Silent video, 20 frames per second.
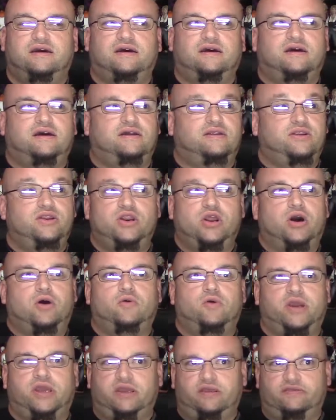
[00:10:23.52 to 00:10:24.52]
uh,
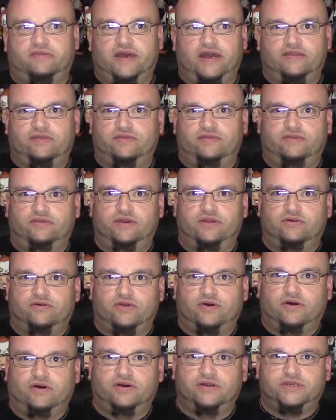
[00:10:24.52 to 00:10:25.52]
knowing that you know
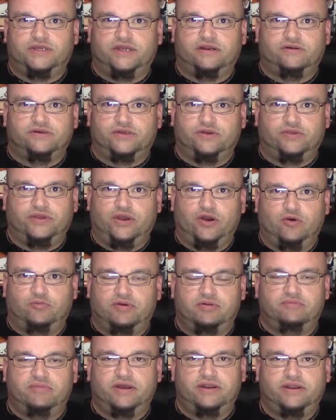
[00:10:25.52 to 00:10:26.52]
the heart center is only
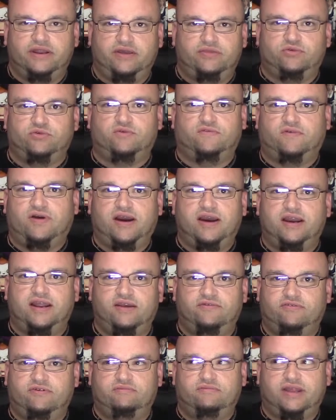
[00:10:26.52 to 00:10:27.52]
open Monday through
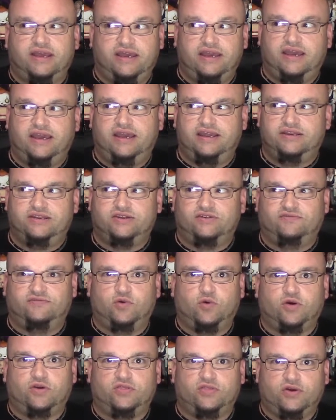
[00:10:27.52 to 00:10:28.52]
Friday from like eight to
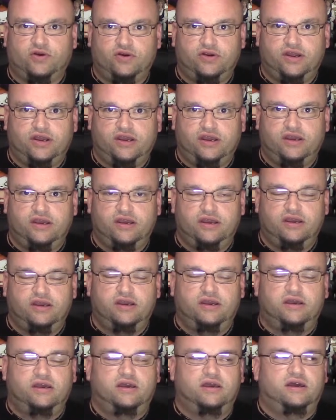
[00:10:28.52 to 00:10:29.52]
four thirty,
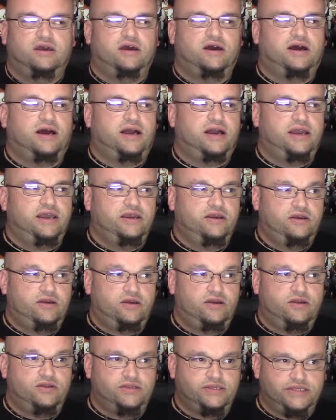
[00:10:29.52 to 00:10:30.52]
I
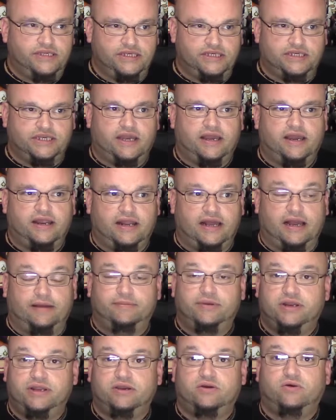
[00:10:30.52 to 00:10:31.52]
decide
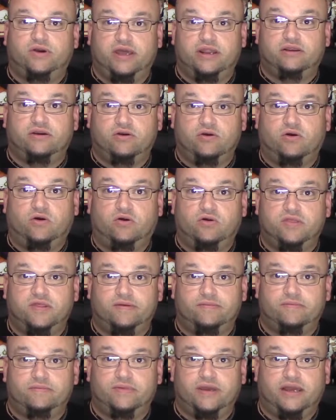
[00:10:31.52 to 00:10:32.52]
I'm going to go ahead and call
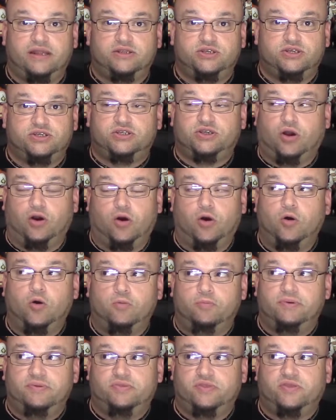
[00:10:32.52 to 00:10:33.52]
them and just
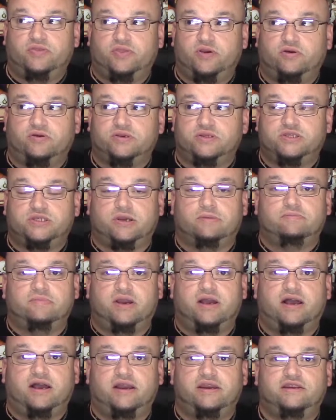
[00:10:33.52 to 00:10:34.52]
hope that there is some
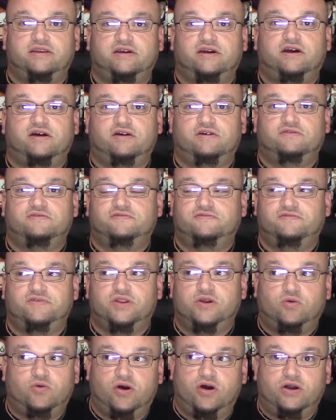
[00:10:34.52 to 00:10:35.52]
kind of,
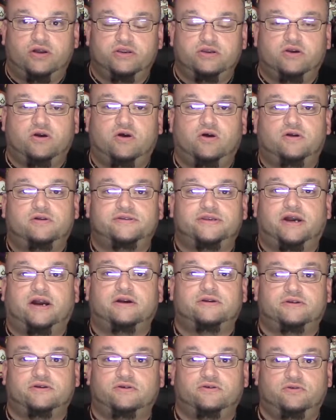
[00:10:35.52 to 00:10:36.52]
you know, on call
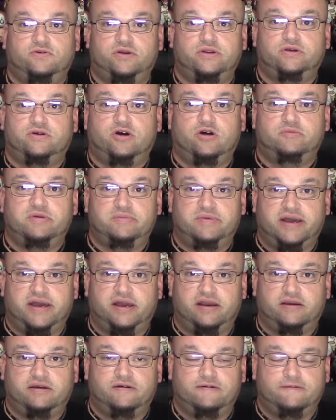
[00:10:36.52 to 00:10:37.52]
doctor who can call me
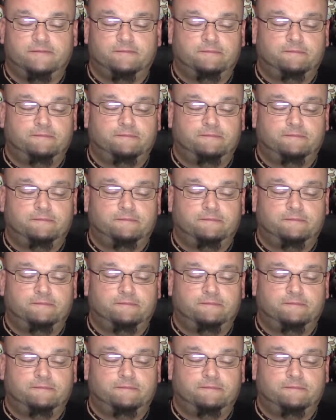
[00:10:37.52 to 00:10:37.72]
back.